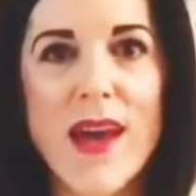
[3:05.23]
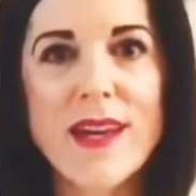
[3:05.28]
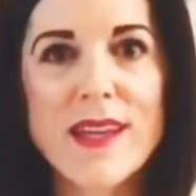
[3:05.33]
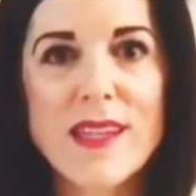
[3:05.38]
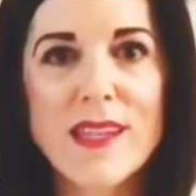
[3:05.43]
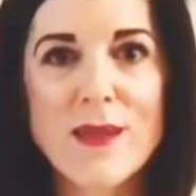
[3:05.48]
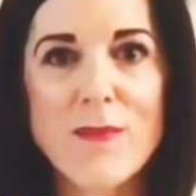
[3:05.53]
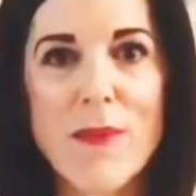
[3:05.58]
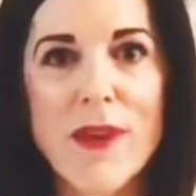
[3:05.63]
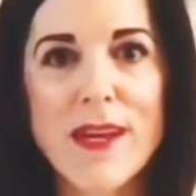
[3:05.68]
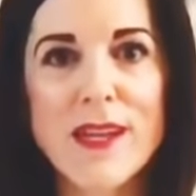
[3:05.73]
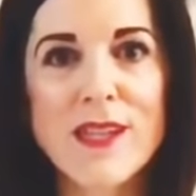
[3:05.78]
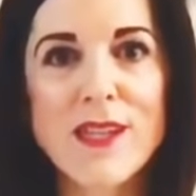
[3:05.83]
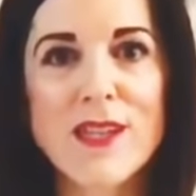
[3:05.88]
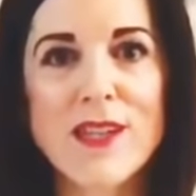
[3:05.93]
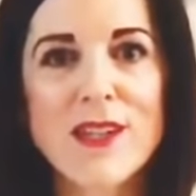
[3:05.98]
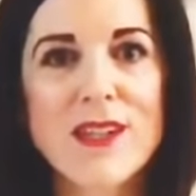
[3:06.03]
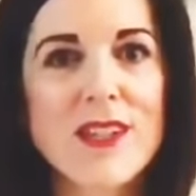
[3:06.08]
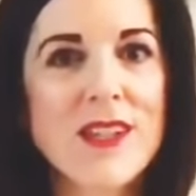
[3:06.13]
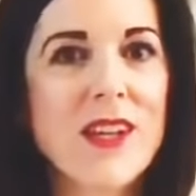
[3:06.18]
80
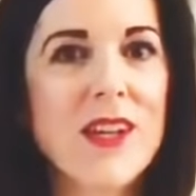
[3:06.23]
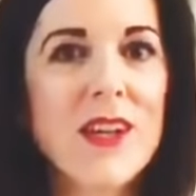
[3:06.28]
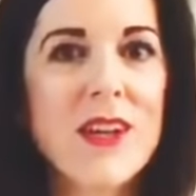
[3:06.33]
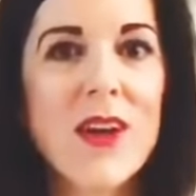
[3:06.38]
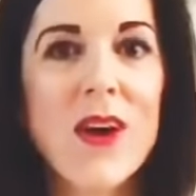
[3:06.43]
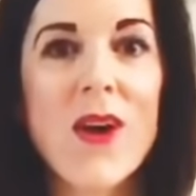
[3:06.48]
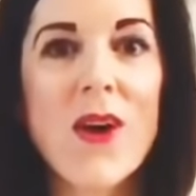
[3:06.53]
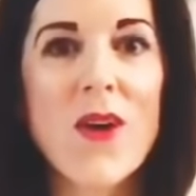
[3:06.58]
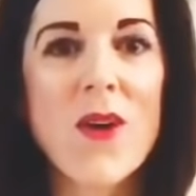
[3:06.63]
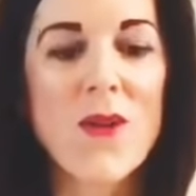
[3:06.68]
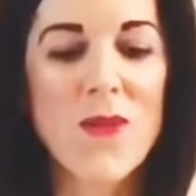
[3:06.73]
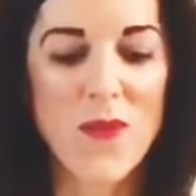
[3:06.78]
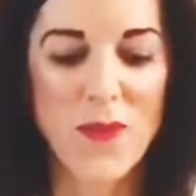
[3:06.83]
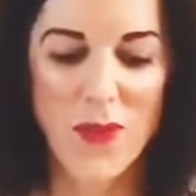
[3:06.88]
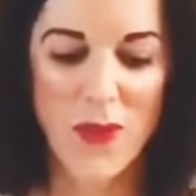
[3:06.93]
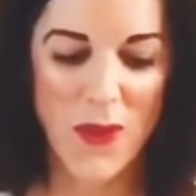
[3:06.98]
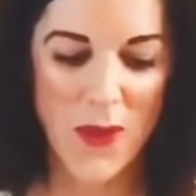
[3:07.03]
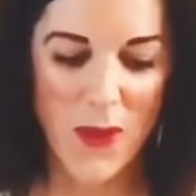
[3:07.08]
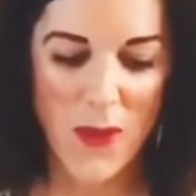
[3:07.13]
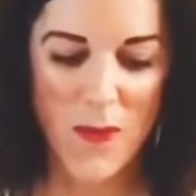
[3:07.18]
pictures of
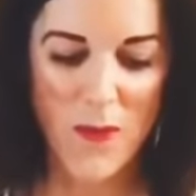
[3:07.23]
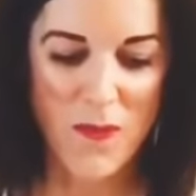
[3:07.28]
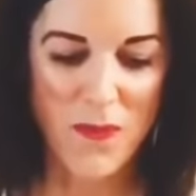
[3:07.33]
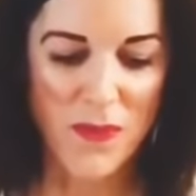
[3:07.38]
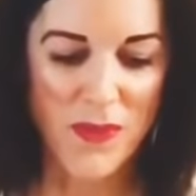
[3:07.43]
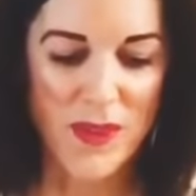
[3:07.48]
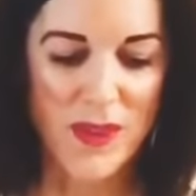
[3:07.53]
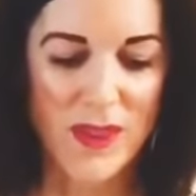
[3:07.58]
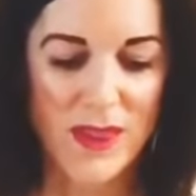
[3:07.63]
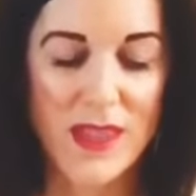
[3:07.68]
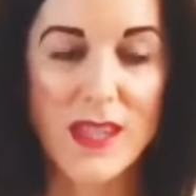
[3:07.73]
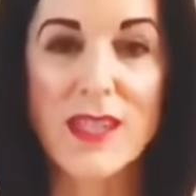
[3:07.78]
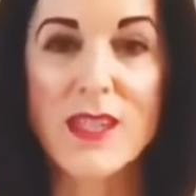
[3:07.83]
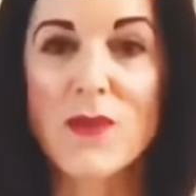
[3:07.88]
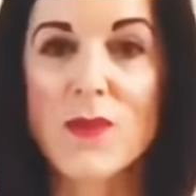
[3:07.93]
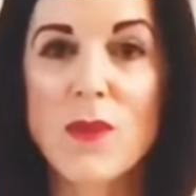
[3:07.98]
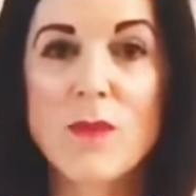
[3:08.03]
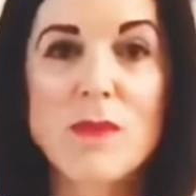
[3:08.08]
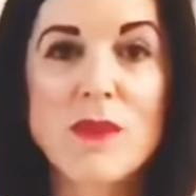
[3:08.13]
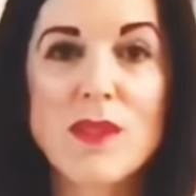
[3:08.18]

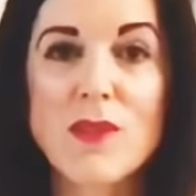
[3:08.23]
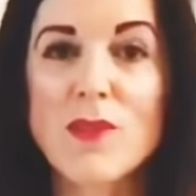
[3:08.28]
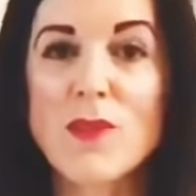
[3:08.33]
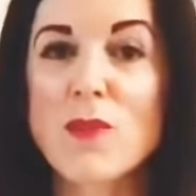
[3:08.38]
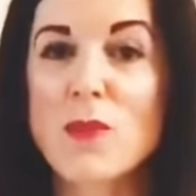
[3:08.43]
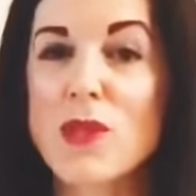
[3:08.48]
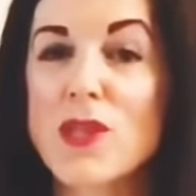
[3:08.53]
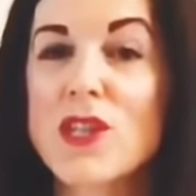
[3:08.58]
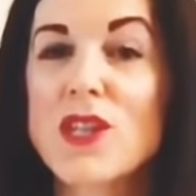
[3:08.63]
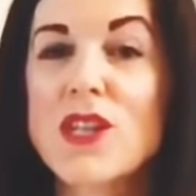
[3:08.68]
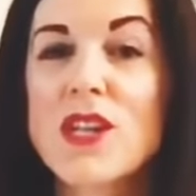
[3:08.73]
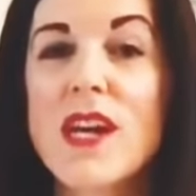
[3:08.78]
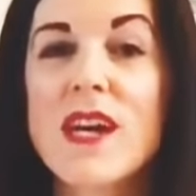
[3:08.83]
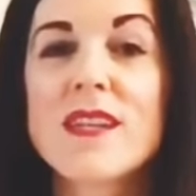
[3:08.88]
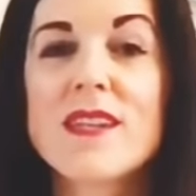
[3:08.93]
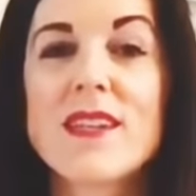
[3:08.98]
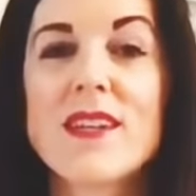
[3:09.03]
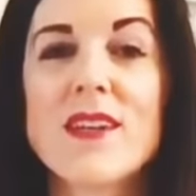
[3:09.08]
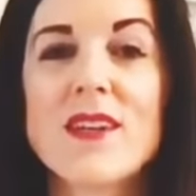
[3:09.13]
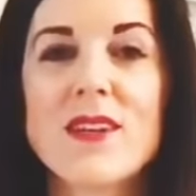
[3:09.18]
these swimsuits which
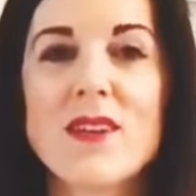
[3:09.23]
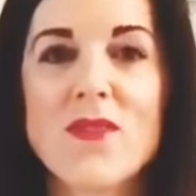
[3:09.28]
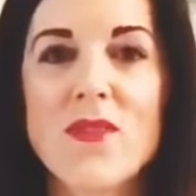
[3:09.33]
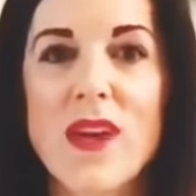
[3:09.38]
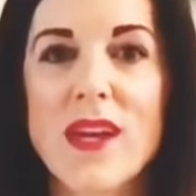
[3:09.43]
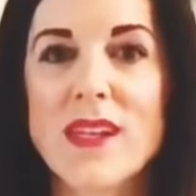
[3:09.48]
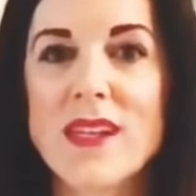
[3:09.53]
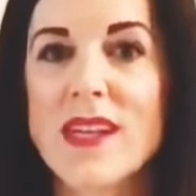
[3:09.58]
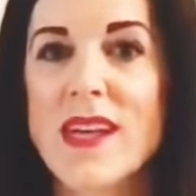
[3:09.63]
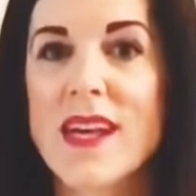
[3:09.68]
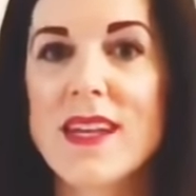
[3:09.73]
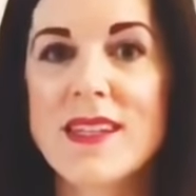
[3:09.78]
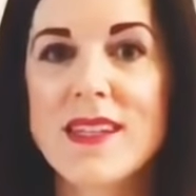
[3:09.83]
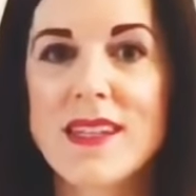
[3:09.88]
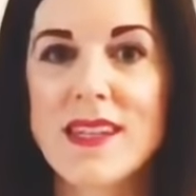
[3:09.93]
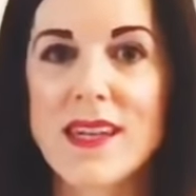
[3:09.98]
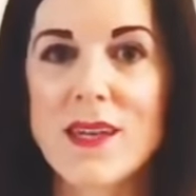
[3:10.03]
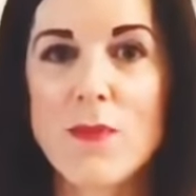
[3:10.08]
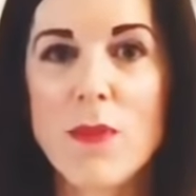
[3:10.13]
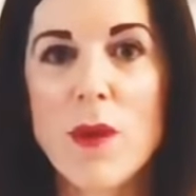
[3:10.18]
just looked
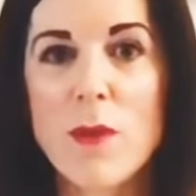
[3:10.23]
fantastic.